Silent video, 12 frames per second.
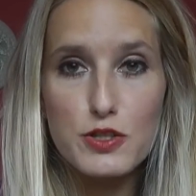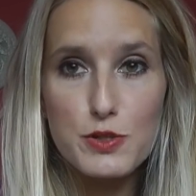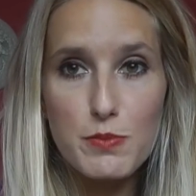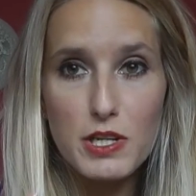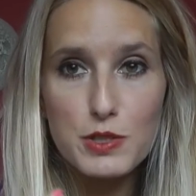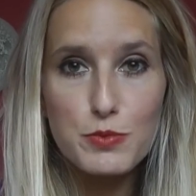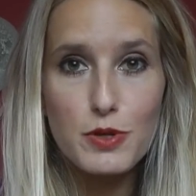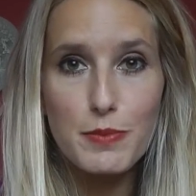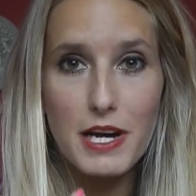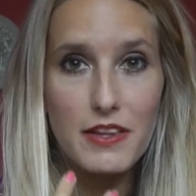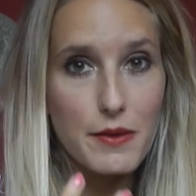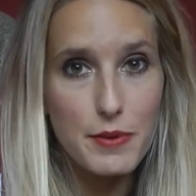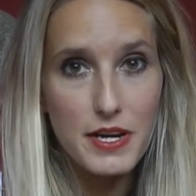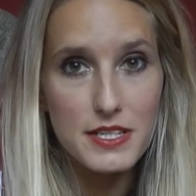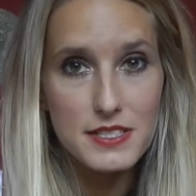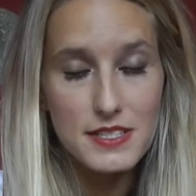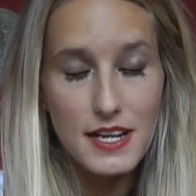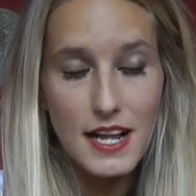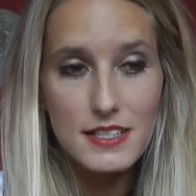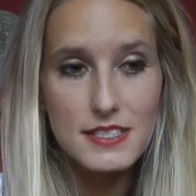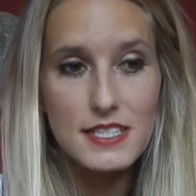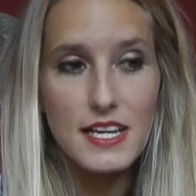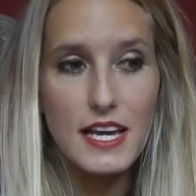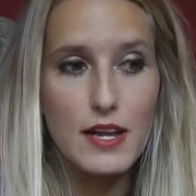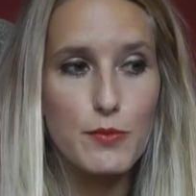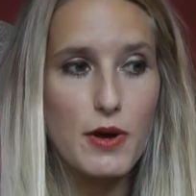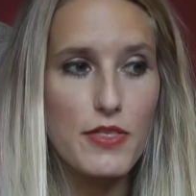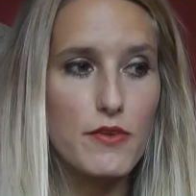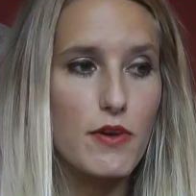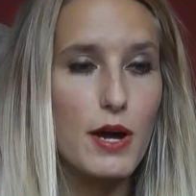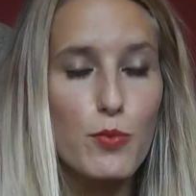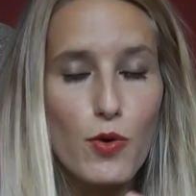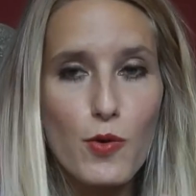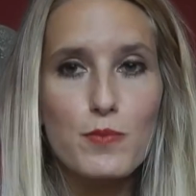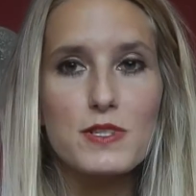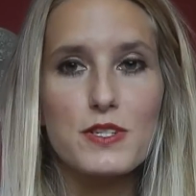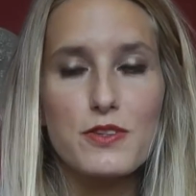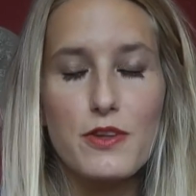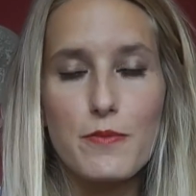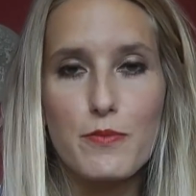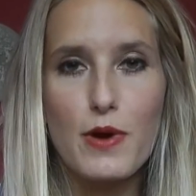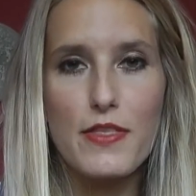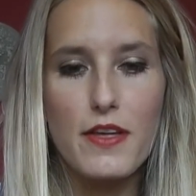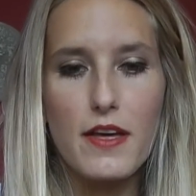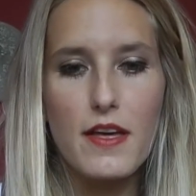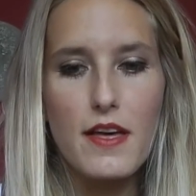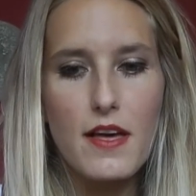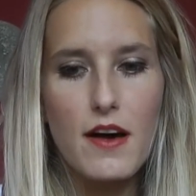it's much more about their personality and whether I warm to them, whether